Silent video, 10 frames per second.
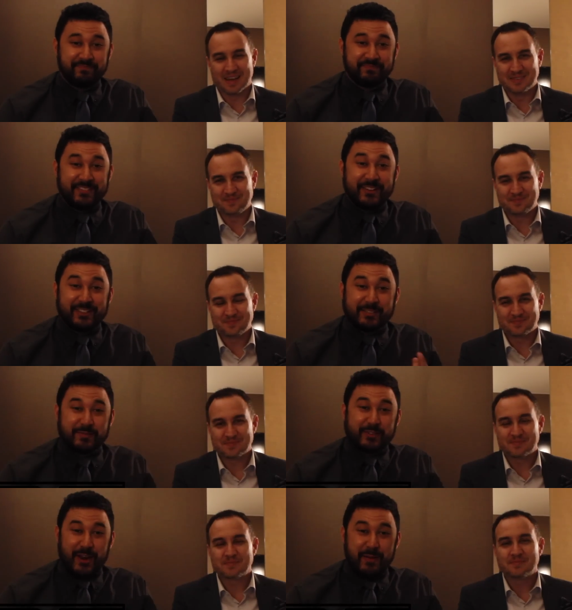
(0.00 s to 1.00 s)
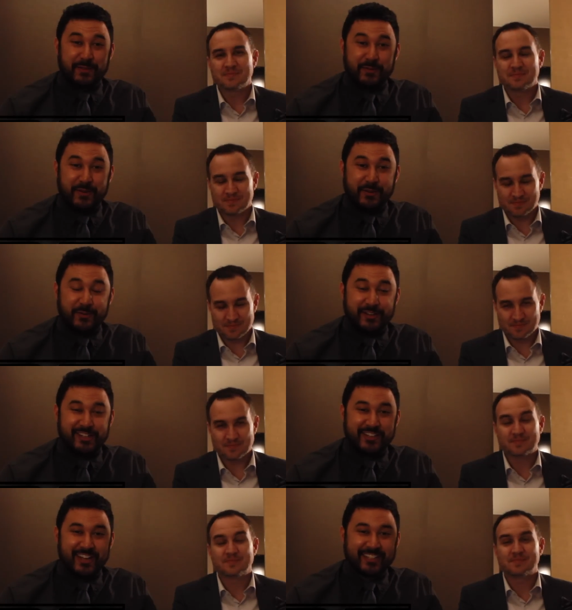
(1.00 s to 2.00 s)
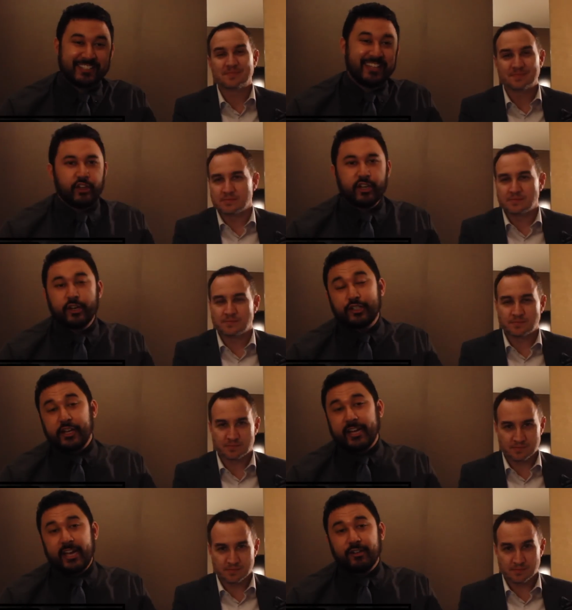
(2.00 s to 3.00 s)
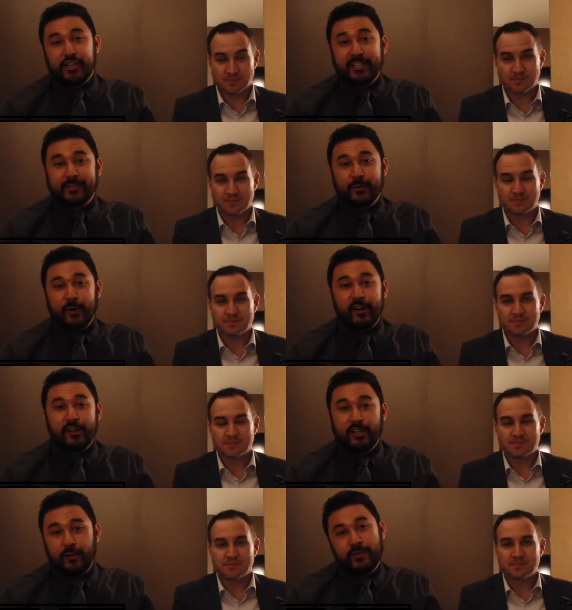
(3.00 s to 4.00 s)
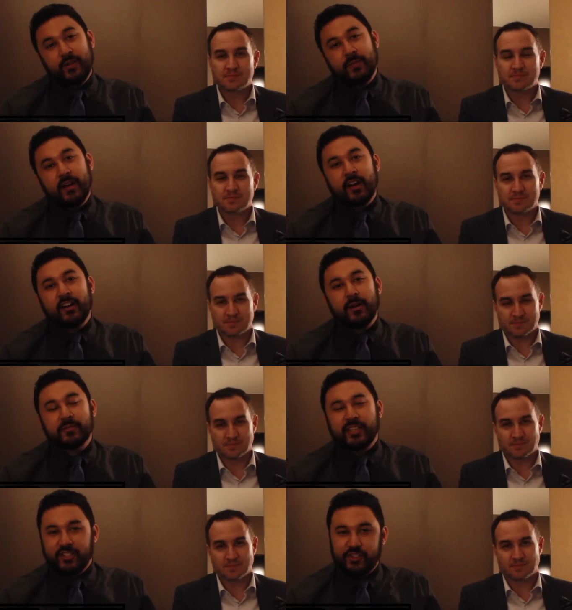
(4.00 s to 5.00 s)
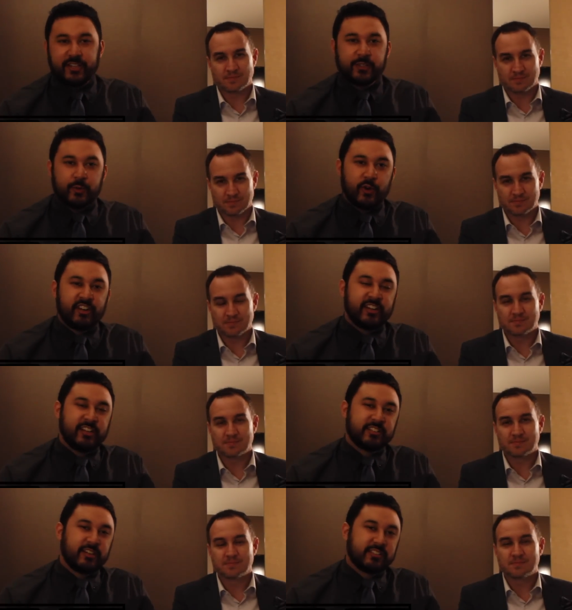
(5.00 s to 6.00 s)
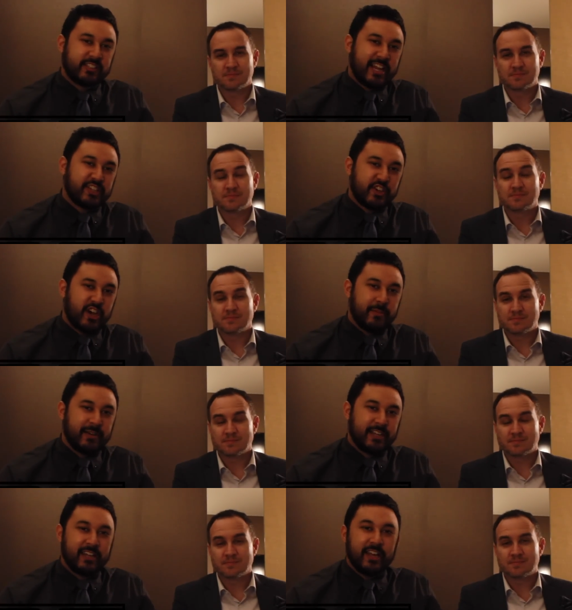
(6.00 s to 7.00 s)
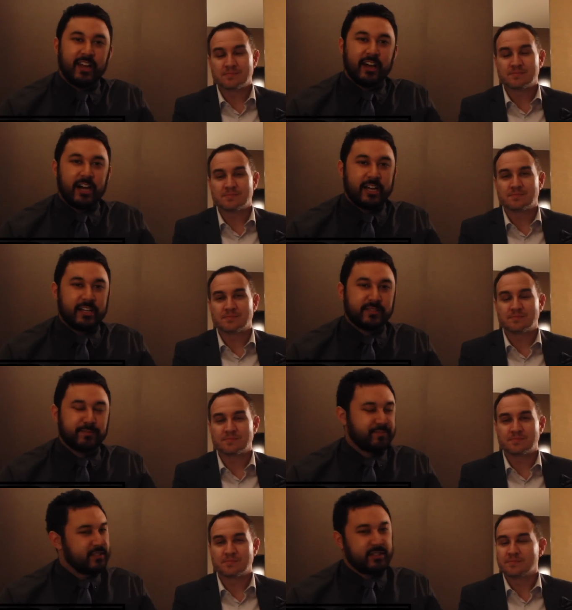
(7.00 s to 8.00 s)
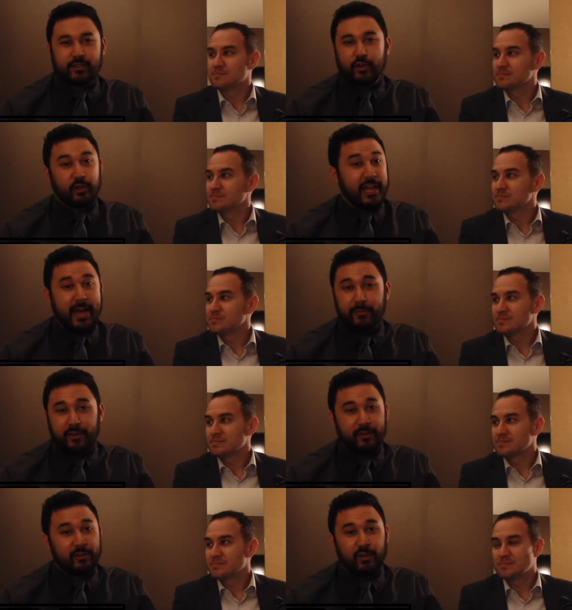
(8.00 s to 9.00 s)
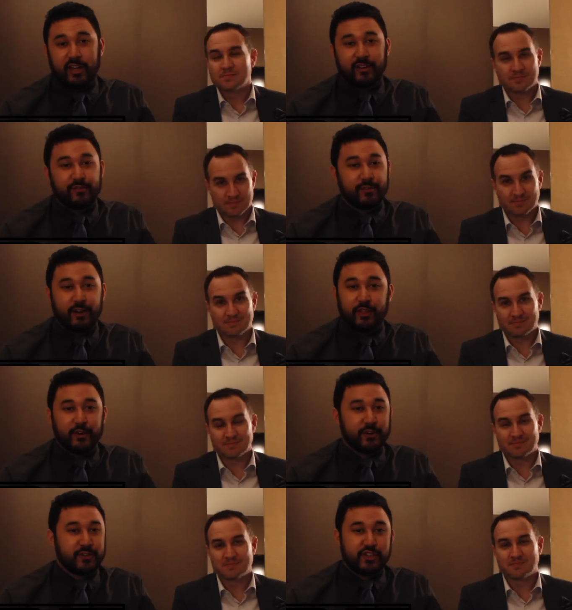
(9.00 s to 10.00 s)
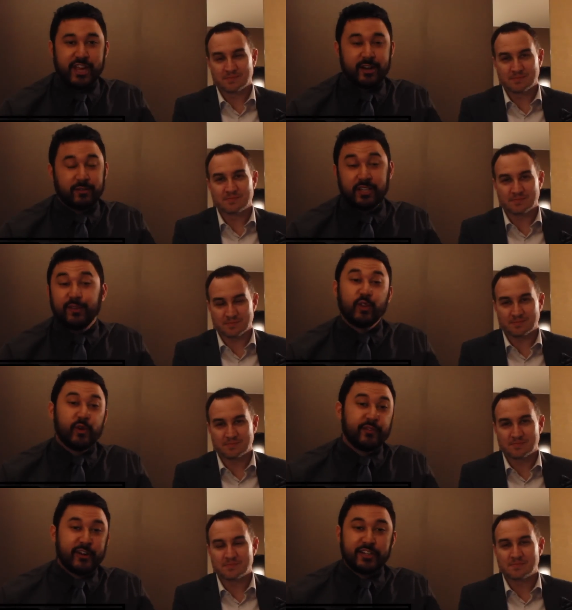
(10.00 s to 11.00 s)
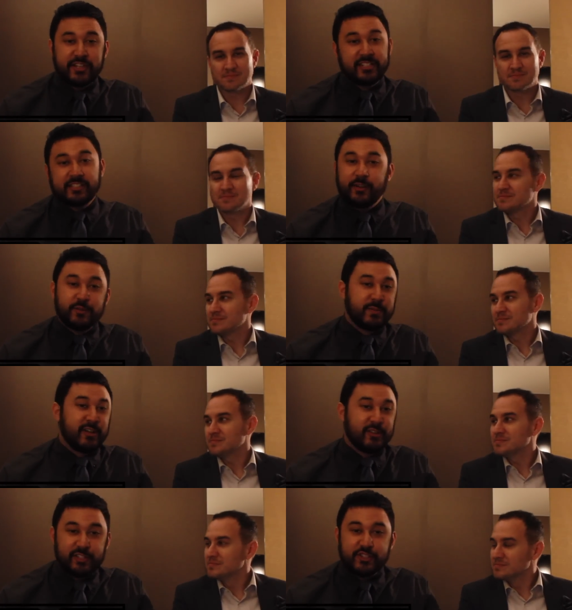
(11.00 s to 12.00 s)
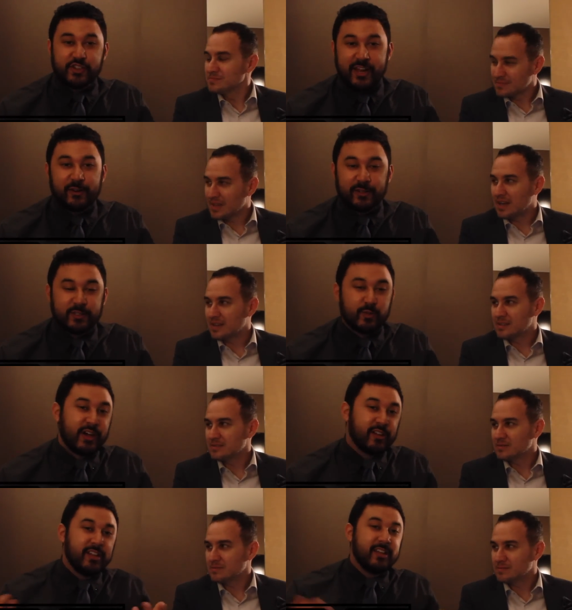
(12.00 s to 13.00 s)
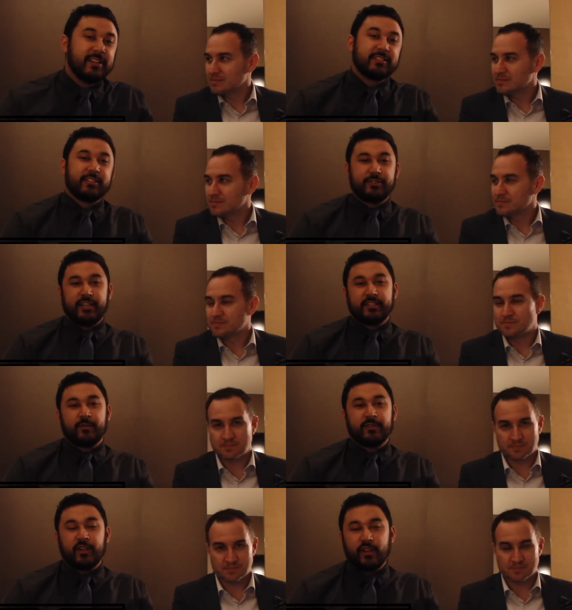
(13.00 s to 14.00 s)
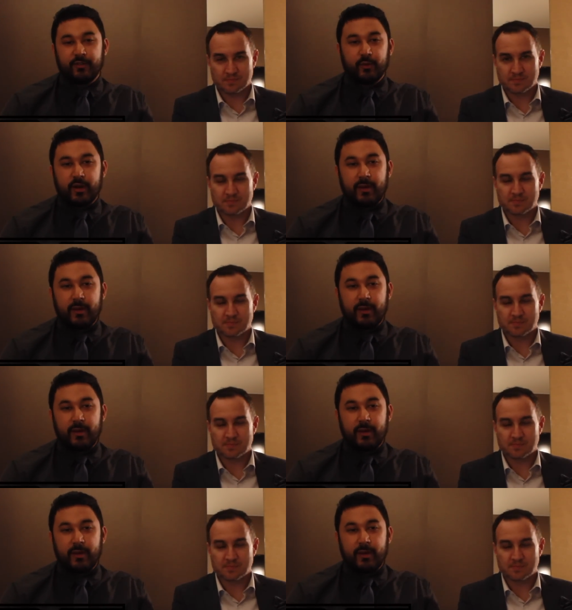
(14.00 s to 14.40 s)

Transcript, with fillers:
Speaker 1: Yeah. You can subscribe to The Reel Rejects. You can go check out Jason Horton on youtube.com slash Jason Horton. He does a lot of sketch comedy. Uh, he's collabed on a lot of other channels. Even Lauren Francesca, who's been on this channel yeah. as well. So Jason Horton's all over the